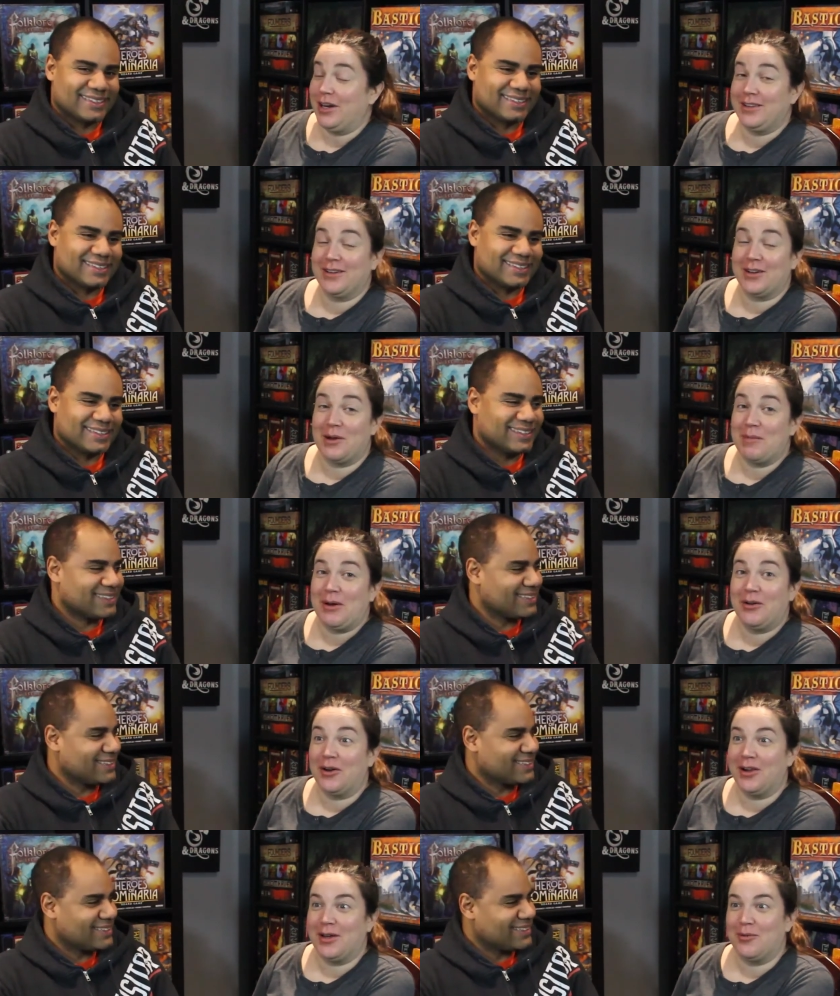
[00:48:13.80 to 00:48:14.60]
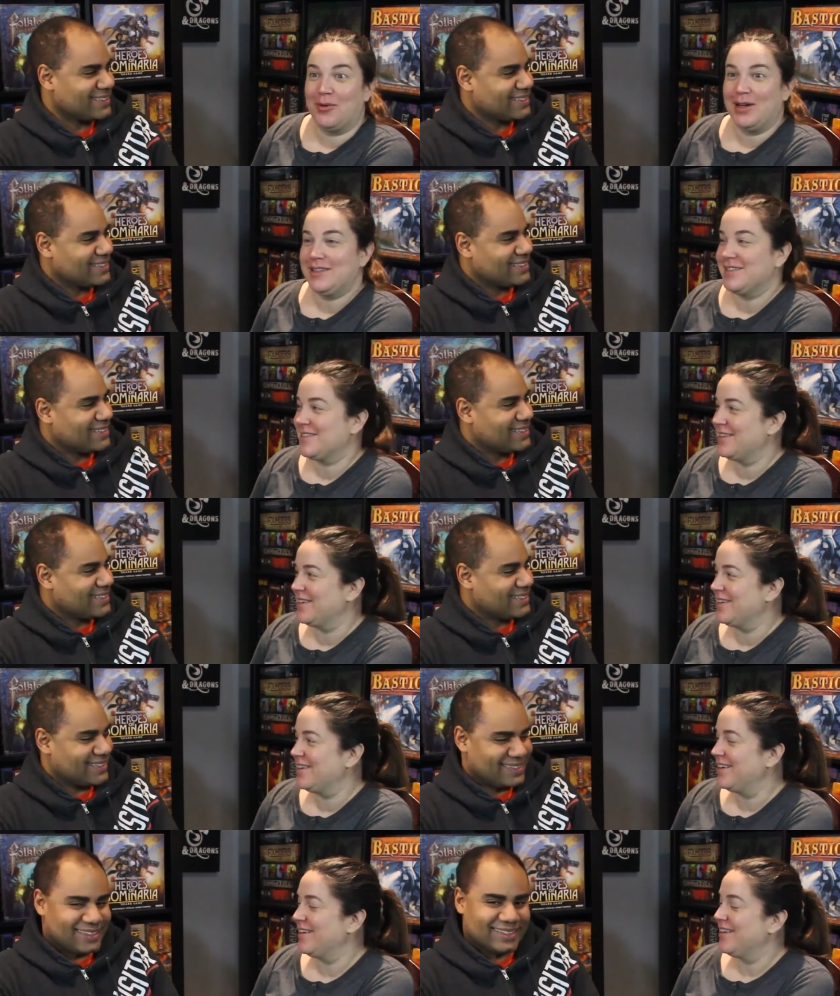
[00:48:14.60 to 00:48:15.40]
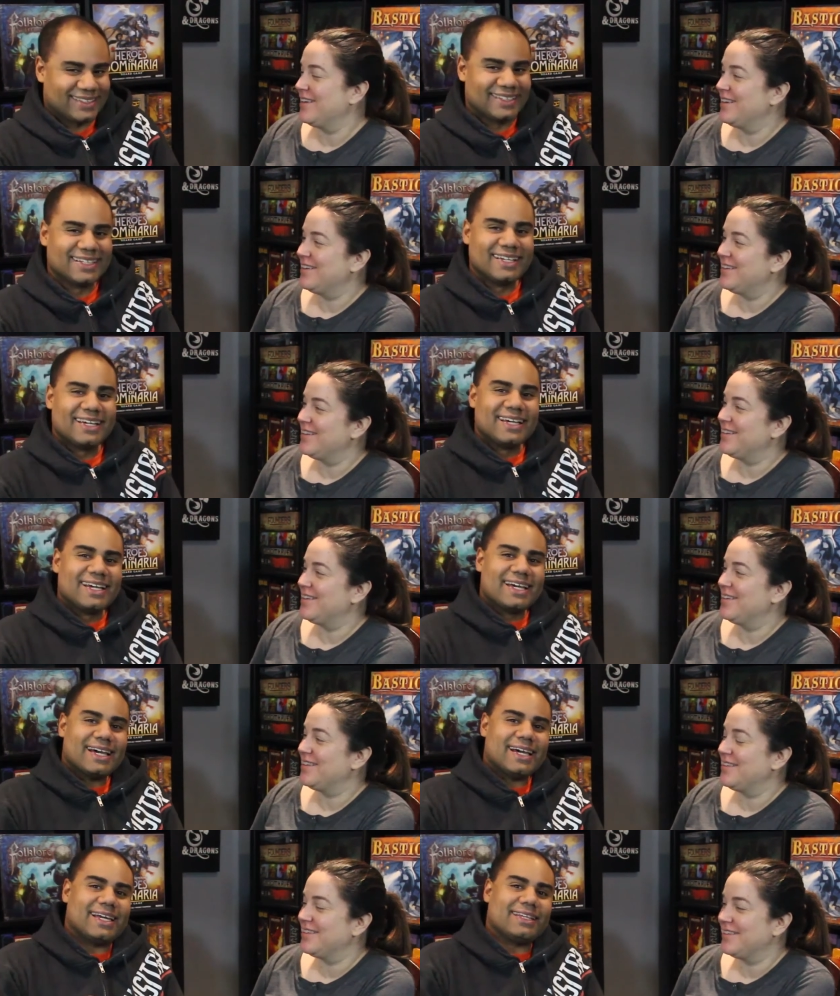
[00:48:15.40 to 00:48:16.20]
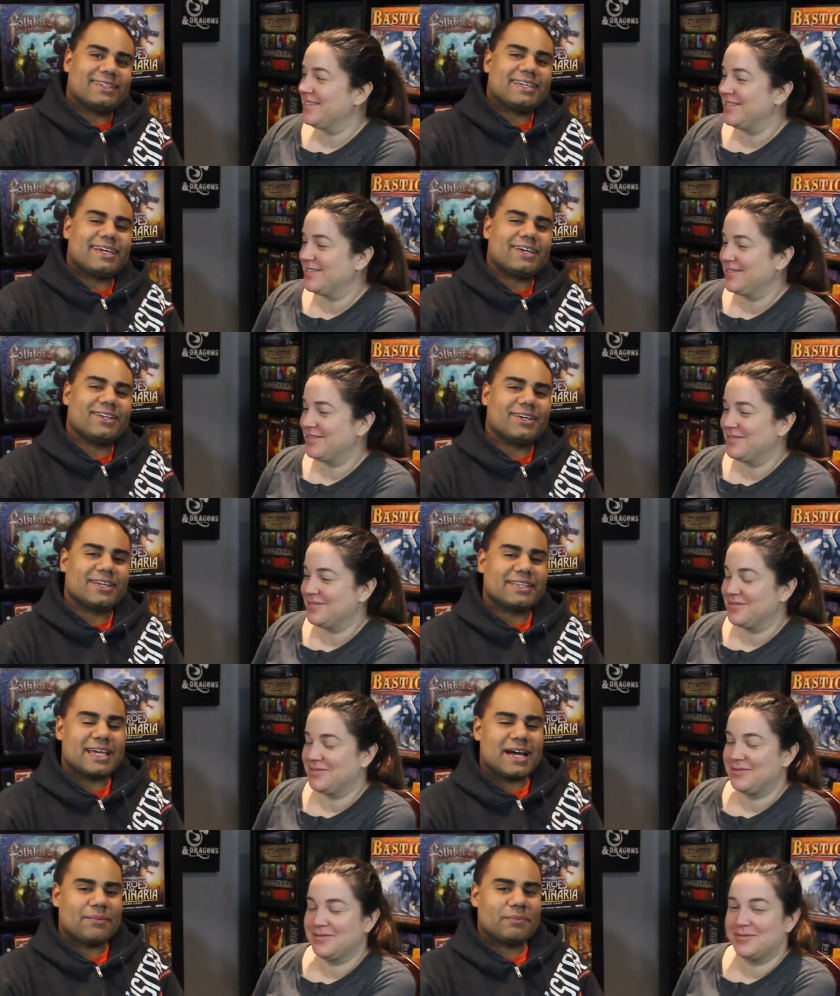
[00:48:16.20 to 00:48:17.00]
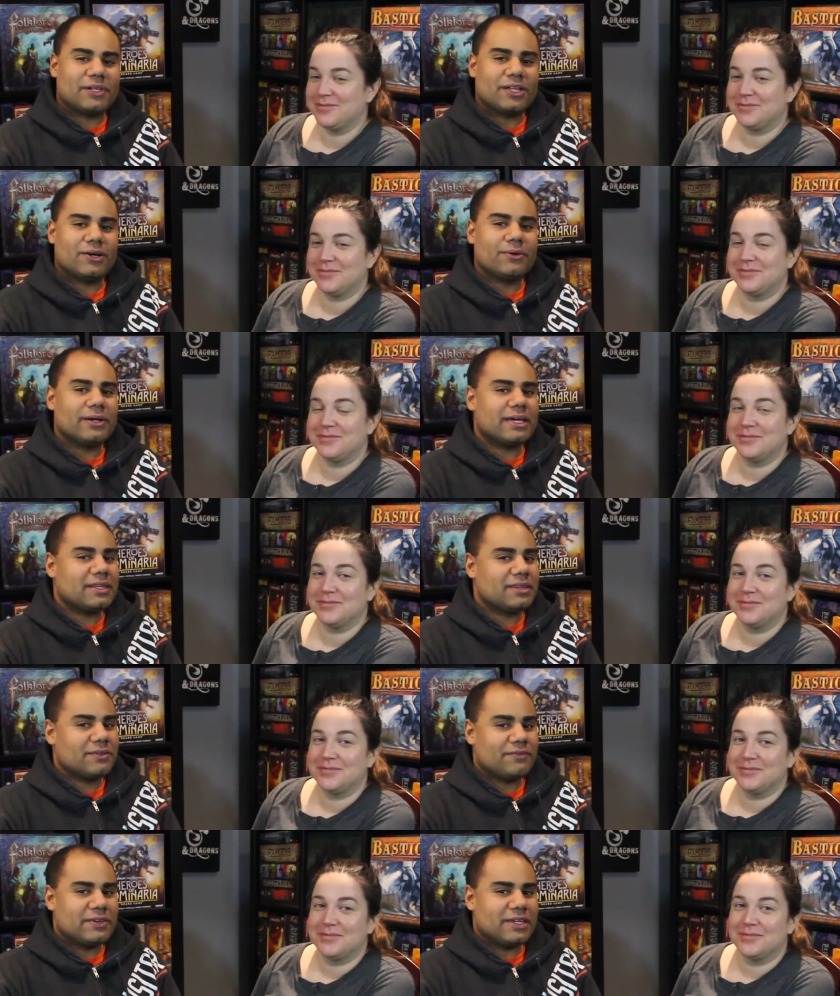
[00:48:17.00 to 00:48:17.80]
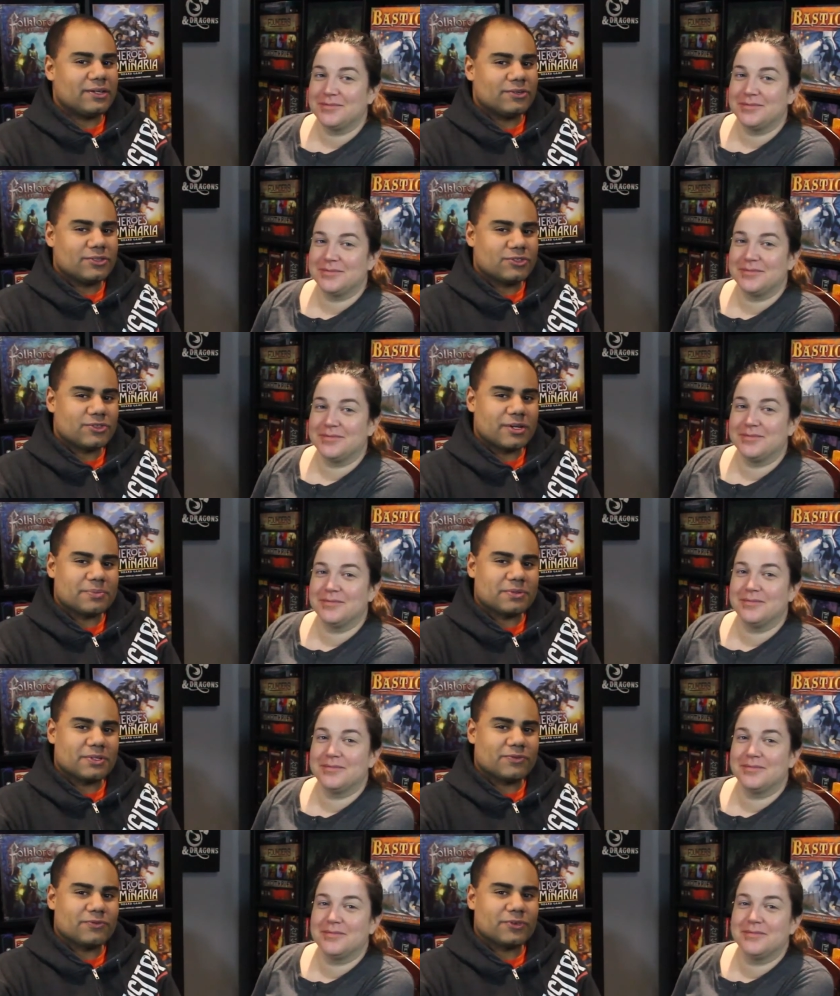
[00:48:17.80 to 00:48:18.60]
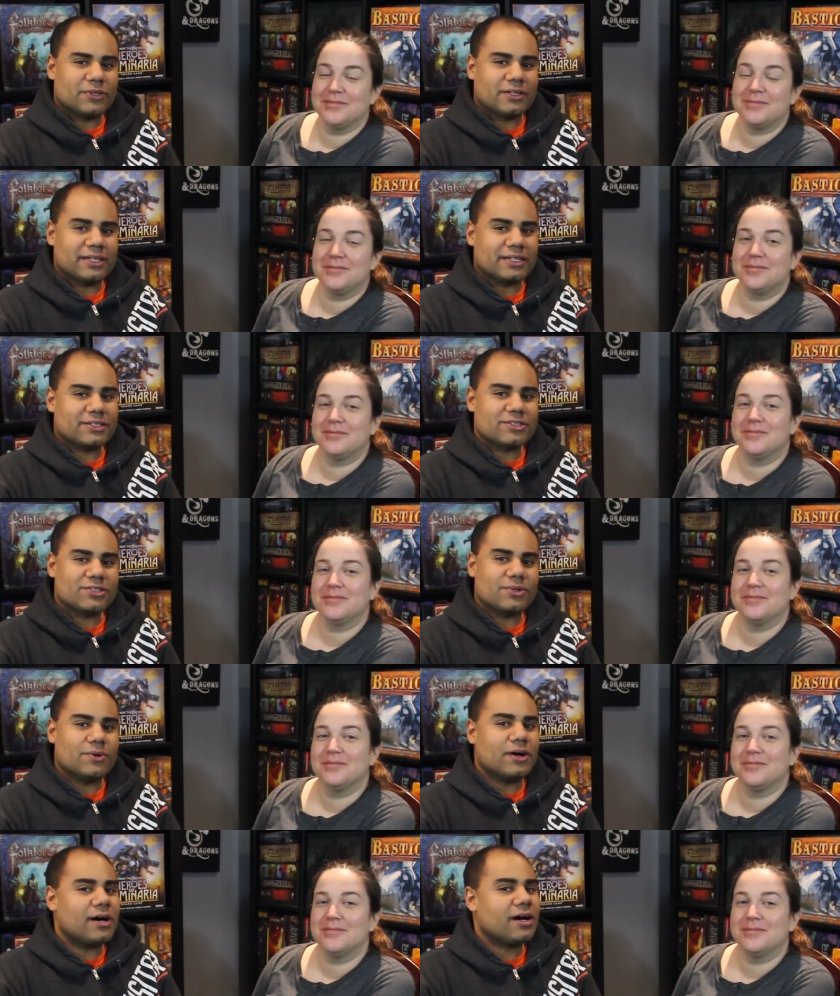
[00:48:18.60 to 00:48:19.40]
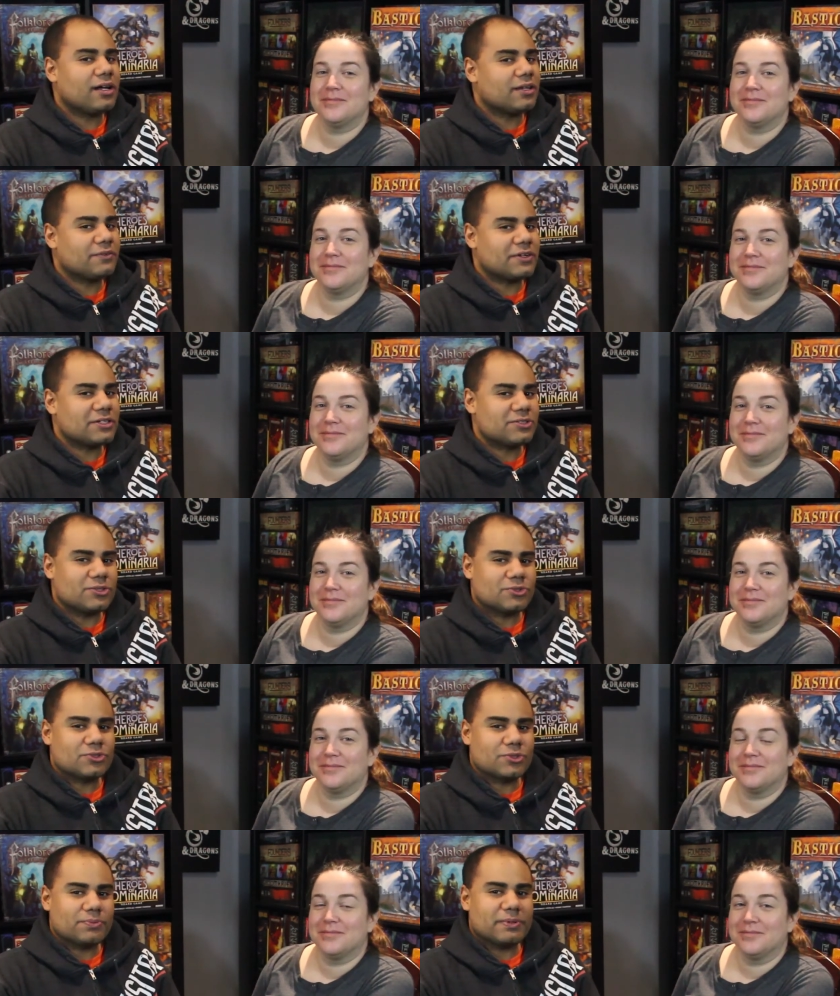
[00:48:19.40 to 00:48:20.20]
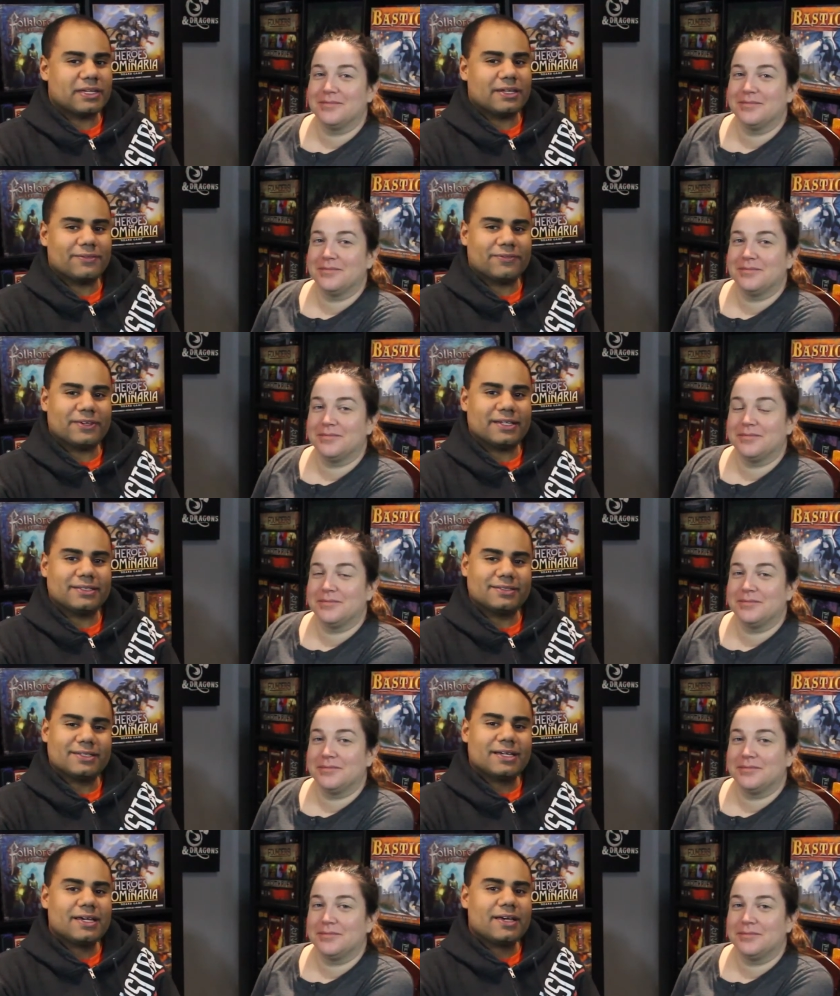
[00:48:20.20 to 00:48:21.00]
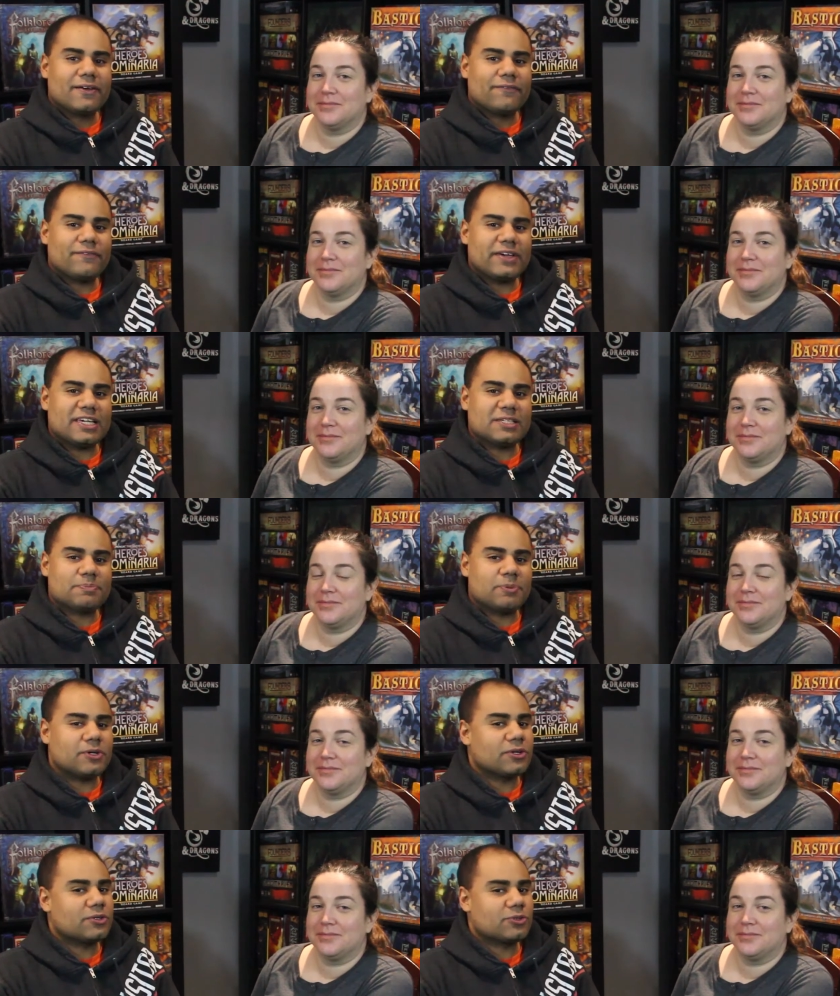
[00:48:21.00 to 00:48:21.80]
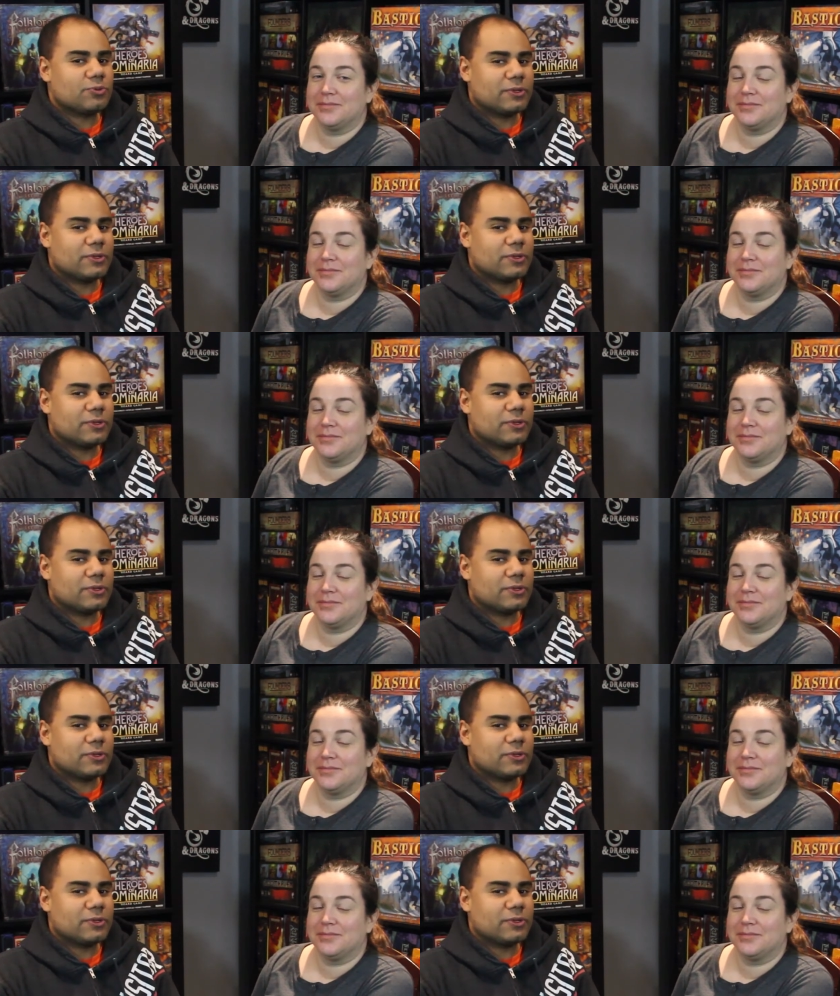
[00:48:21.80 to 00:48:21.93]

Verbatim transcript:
Speaker 1: wanted to come out all at once.
Speaker 2: and take a look down below in the video description for links to all of our social media feeds. Facebook,